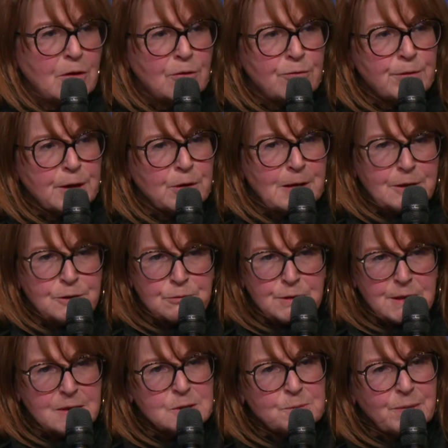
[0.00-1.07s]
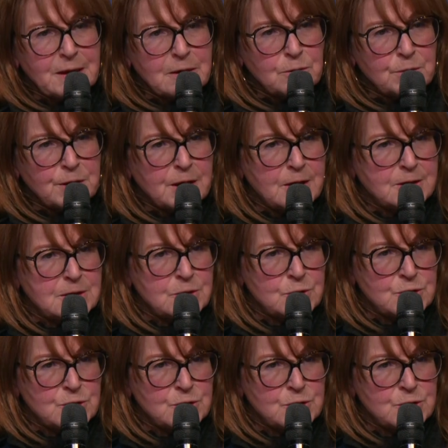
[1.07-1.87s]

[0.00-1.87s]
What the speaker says: of regulatory aspect regarding